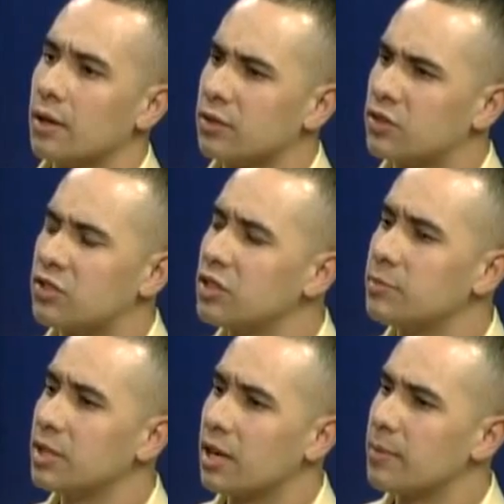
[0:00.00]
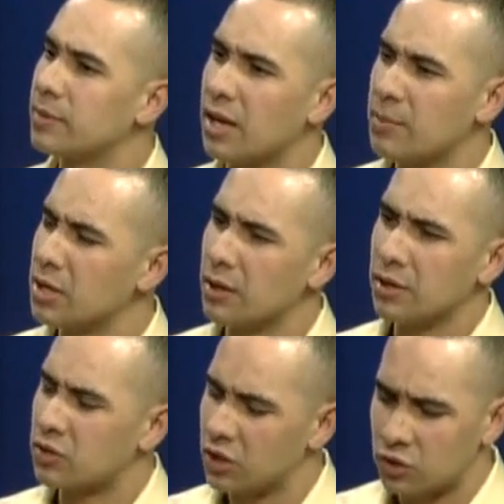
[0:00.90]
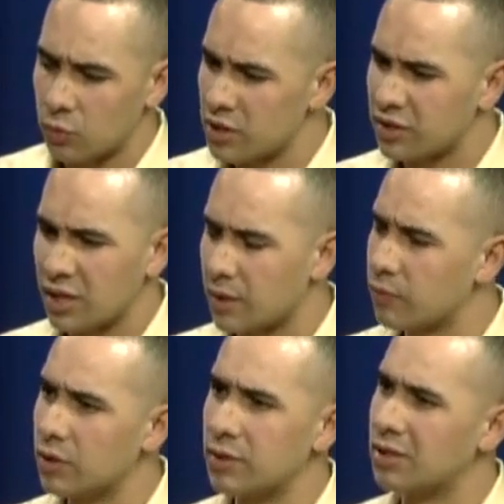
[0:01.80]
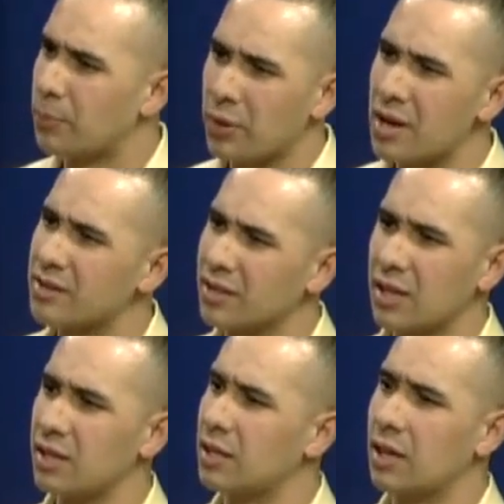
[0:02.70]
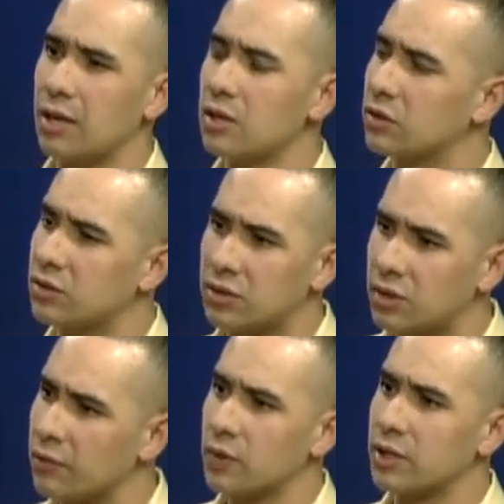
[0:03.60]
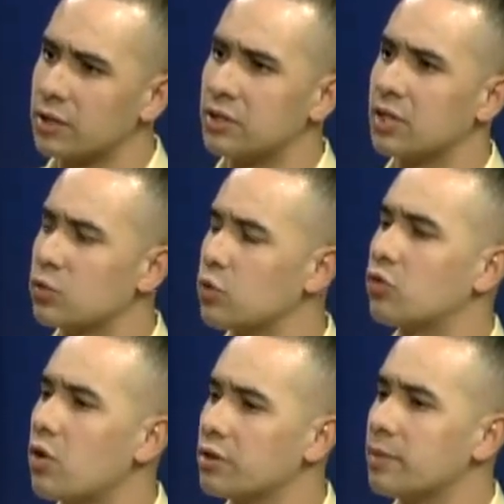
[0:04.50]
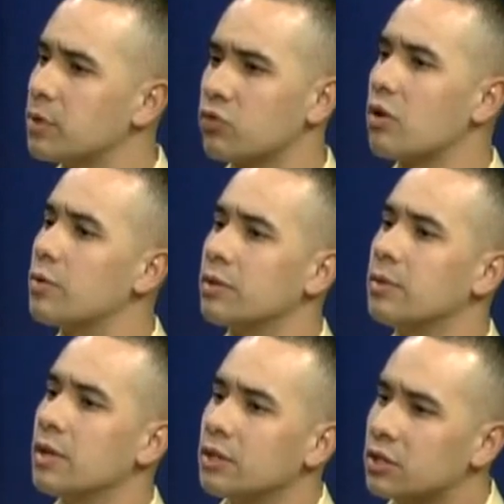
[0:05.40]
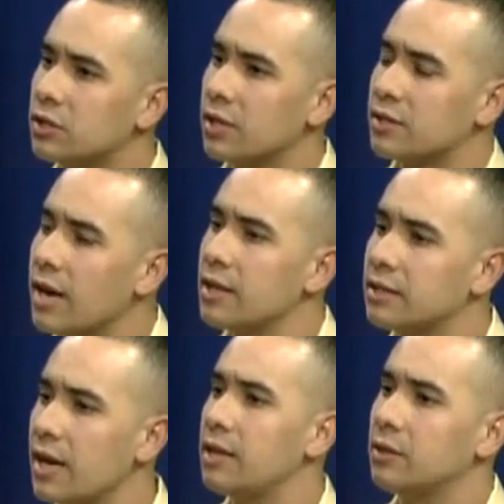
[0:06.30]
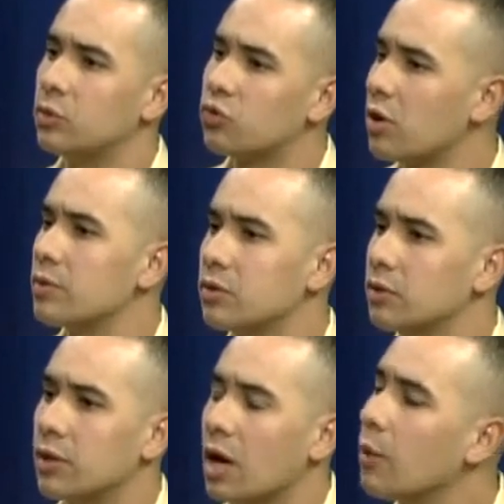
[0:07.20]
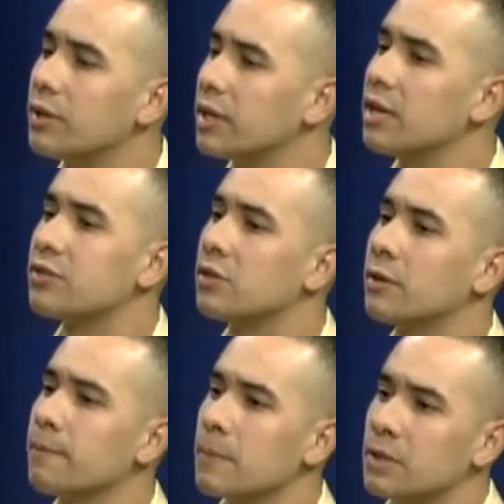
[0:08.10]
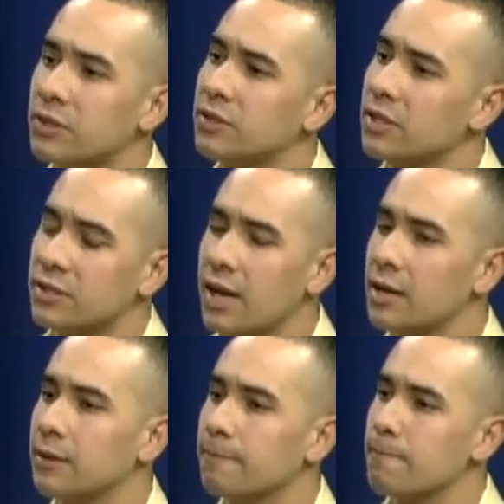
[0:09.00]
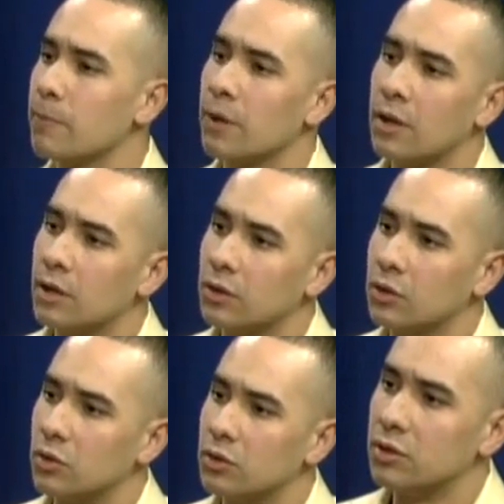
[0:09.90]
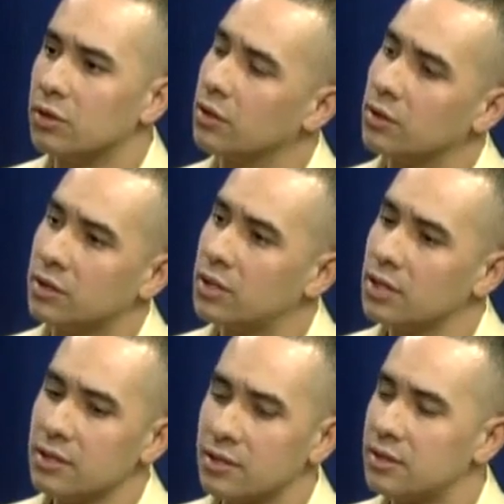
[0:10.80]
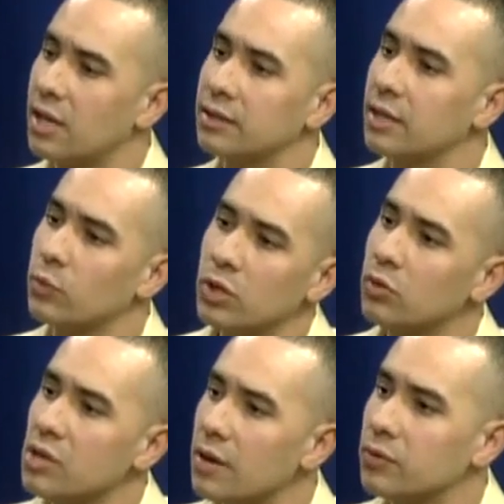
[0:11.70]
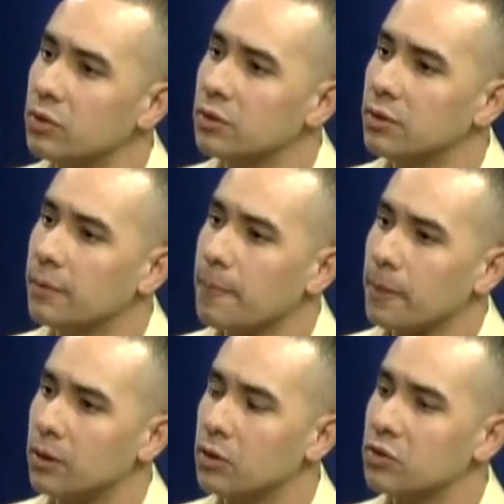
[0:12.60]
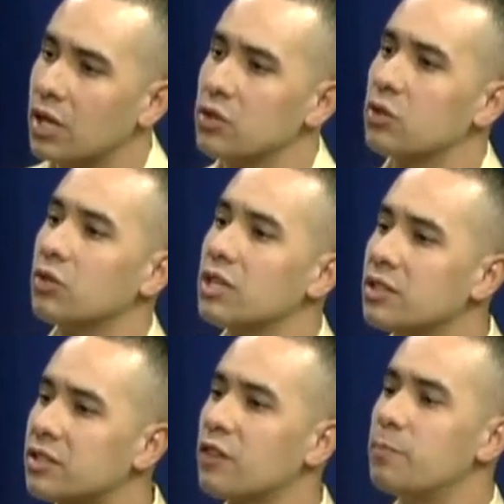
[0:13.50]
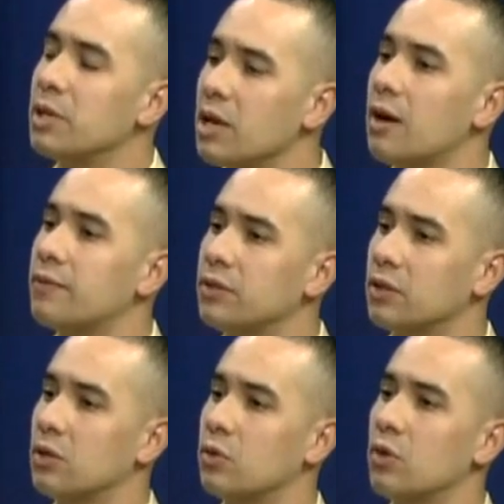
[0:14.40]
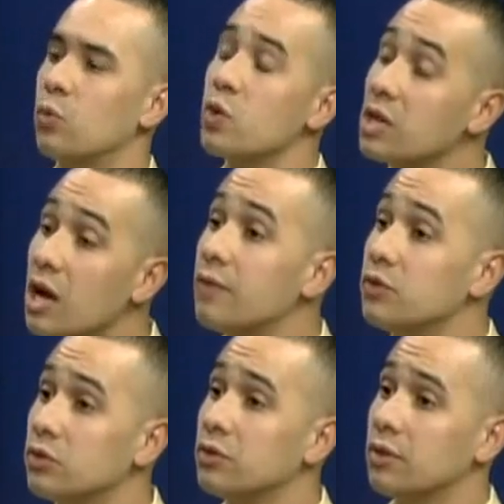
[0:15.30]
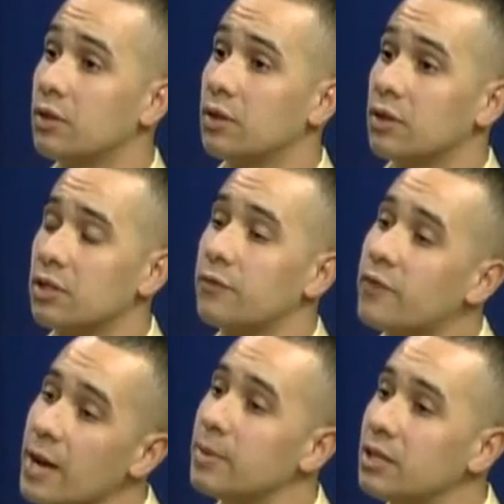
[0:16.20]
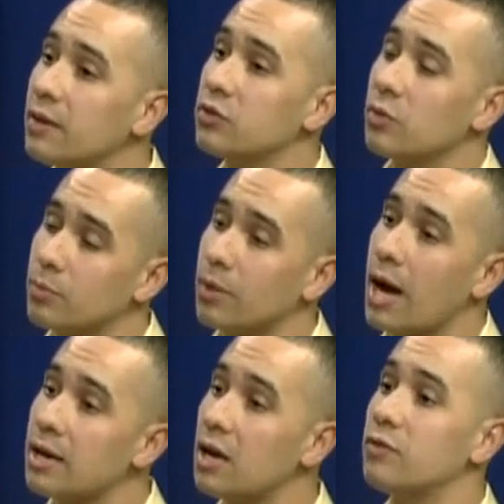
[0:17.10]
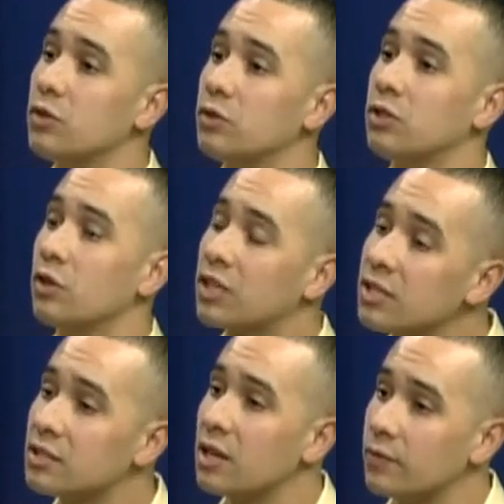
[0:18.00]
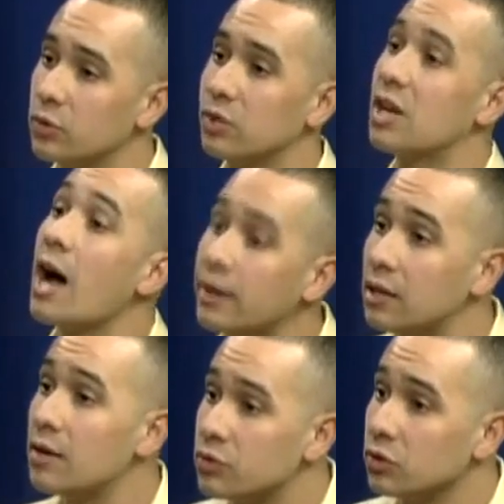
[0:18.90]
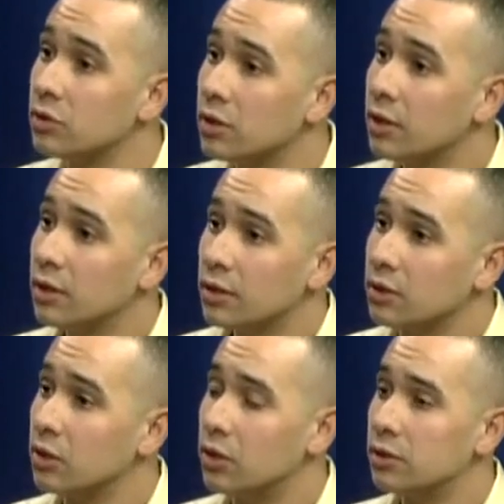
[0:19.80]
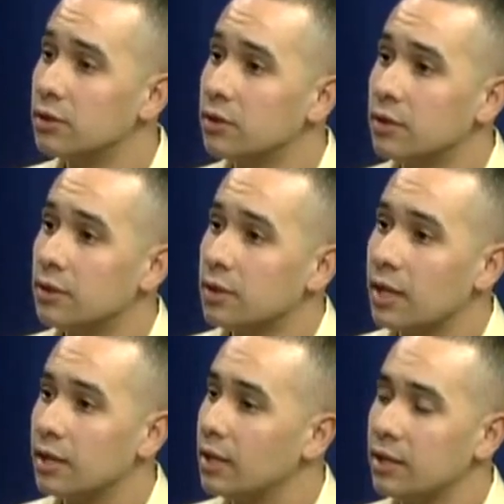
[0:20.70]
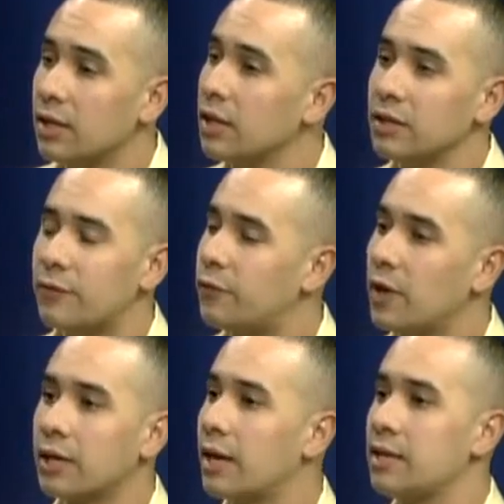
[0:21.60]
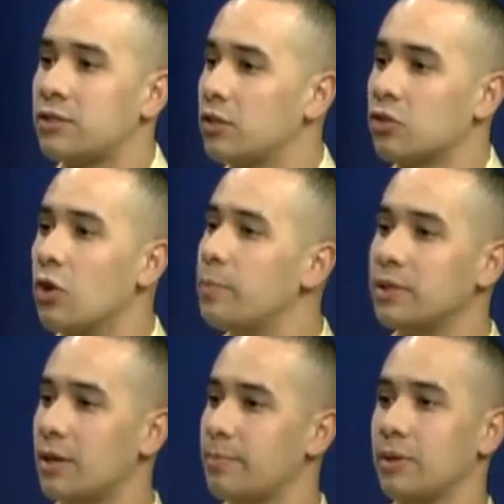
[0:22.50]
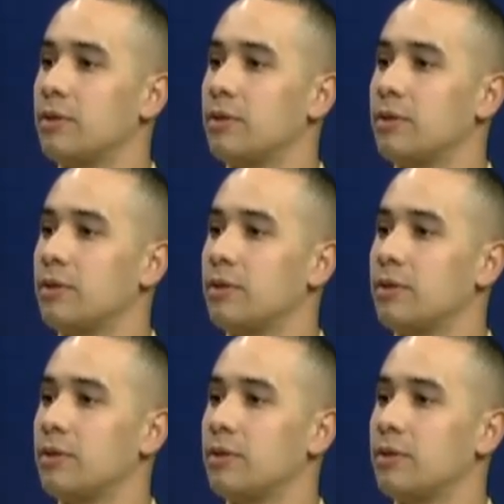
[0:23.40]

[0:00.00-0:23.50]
she sees me that I, that I'm in a, a situation that I'm very depressed and I, and I look different and she says what's wrong something's wrong with him she says danny danny what's wrong with you i wouldn't answer her she says danny you know the, the thing is it's not that we don't love you you know it's that you don't let yourself be loved you know we love you your family loves you i love you your kids love you god loves you you know and, god and, loves and the floodgates just opened up bill